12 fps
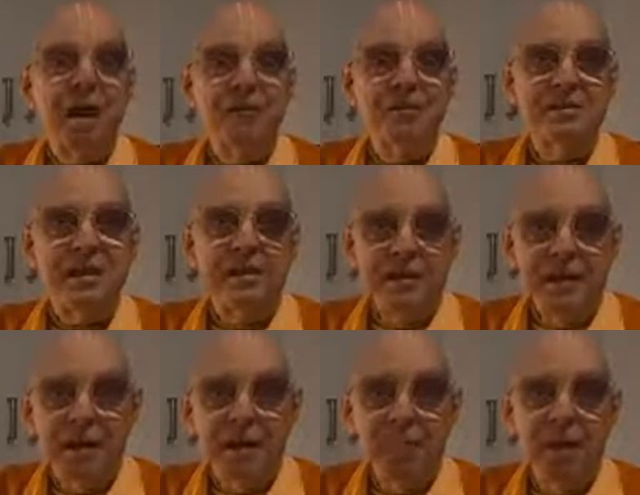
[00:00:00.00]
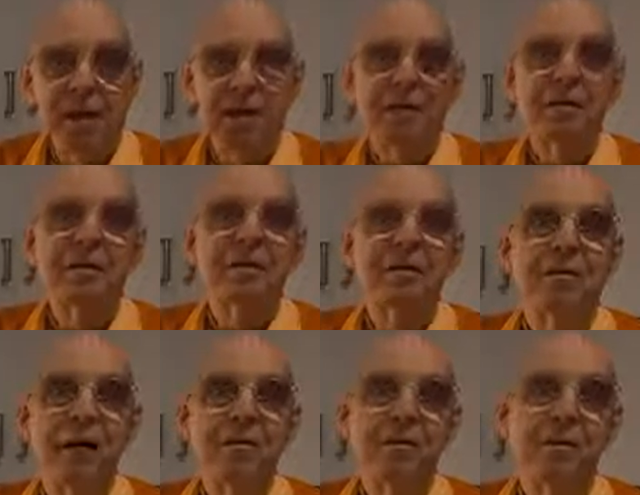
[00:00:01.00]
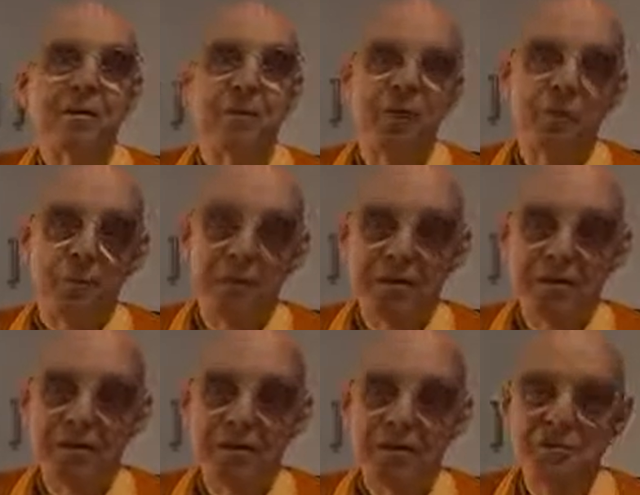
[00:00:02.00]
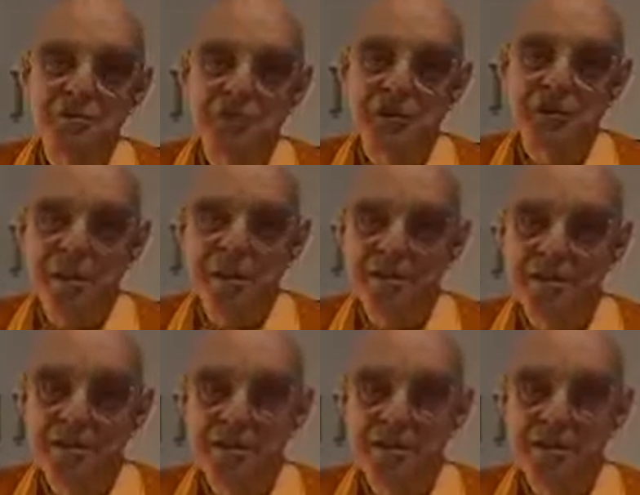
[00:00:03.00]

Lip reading: sent in my offering that I read yesterday night